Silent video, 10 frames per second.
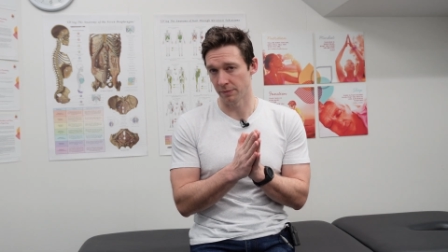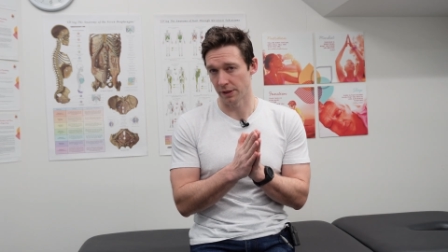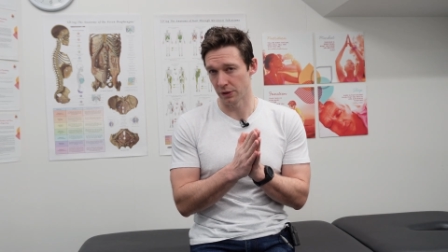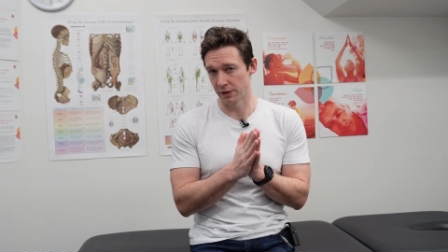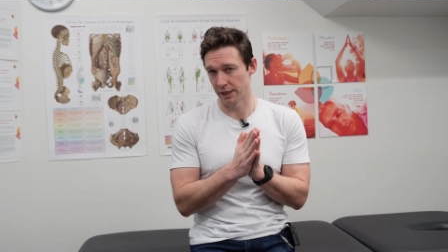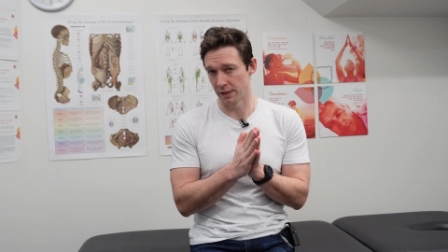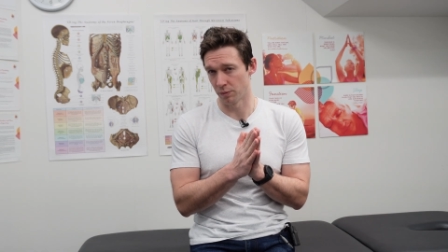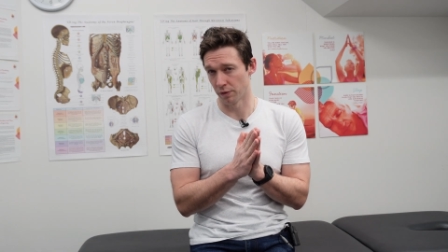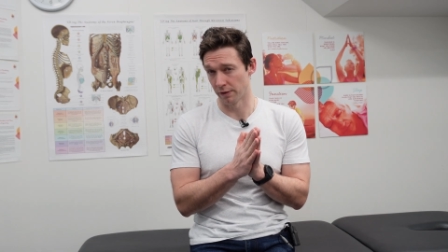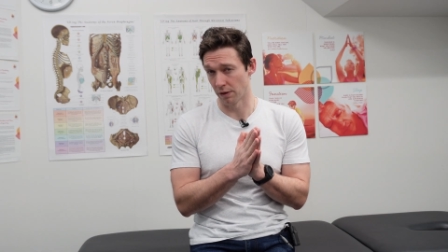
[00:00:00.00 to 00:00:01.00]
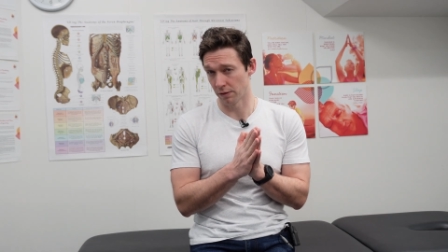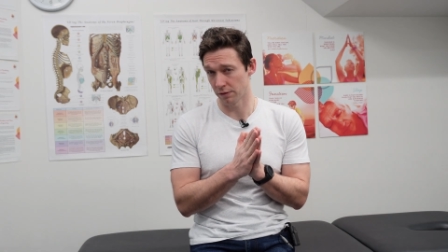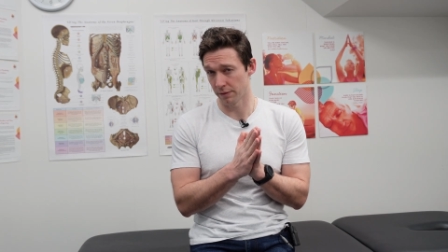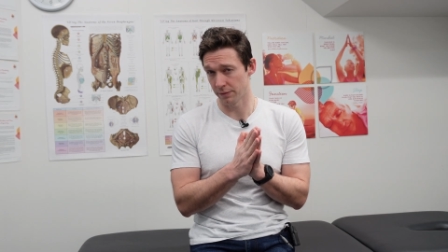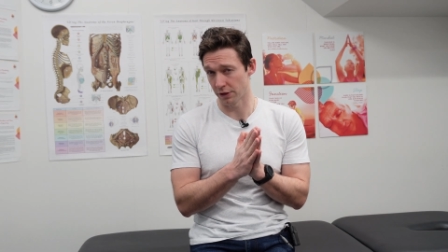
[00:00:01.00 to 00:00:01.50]
you might use that in a more of a
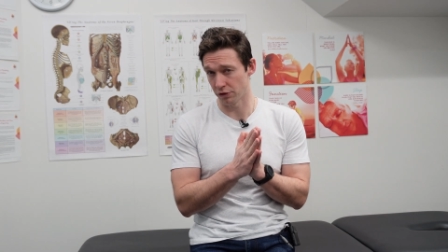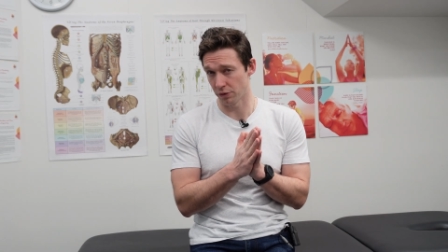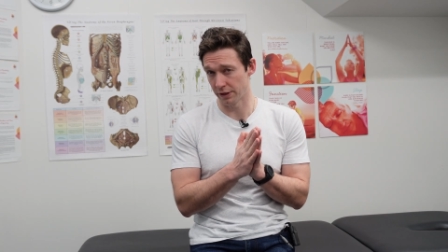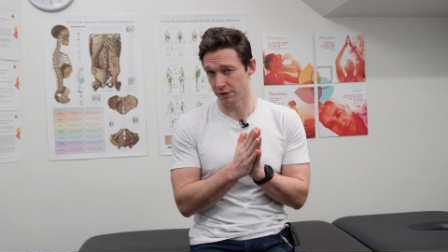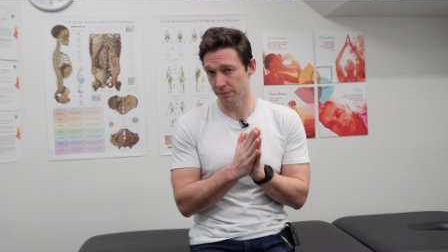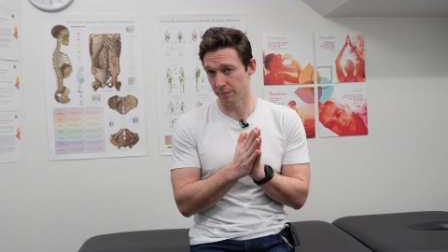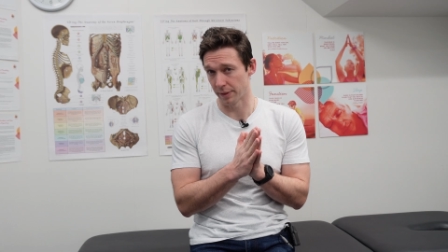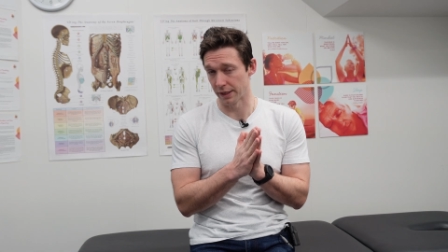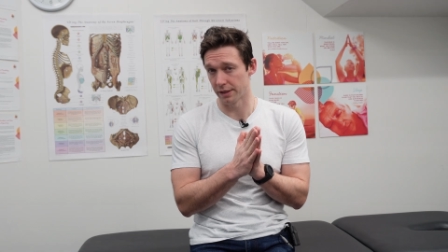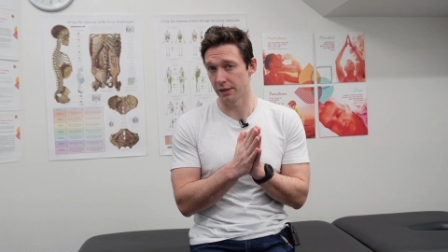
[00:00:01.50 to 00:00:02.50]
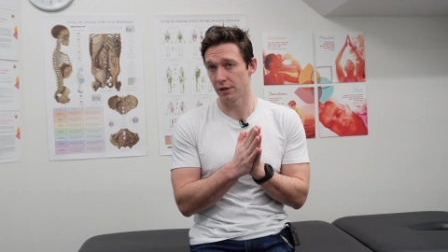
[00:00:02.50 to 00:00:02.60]
long-term situation, but